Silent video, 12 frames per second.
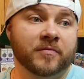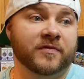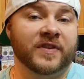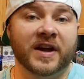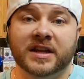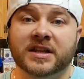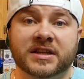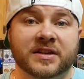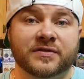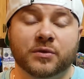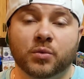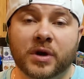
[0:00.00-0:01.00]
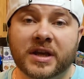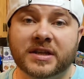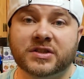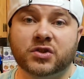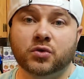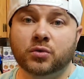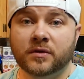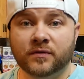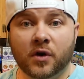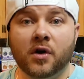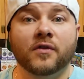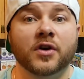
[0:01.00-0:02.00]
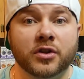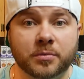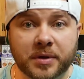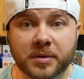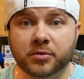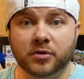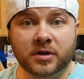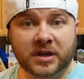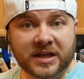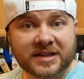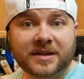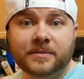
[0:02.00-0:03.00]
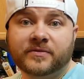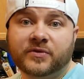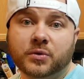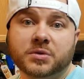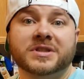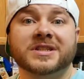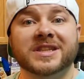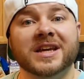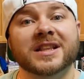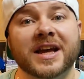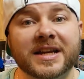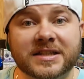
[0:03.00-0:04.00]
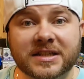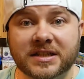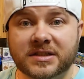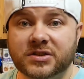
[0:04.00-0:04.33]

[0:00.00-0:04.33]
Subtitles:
finding different ways to involve other people and get them foods that they like to eat